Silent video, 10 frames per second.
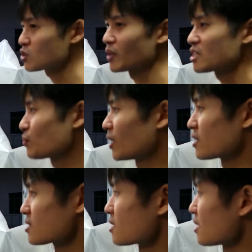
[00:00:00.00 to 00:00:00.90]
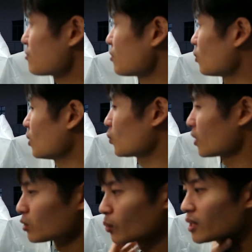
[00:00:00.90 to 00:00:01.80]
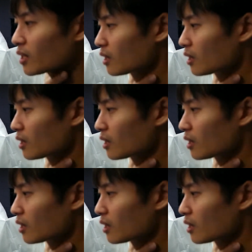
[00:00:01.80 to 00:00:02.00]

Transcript: space, but it's enough for what we are doing.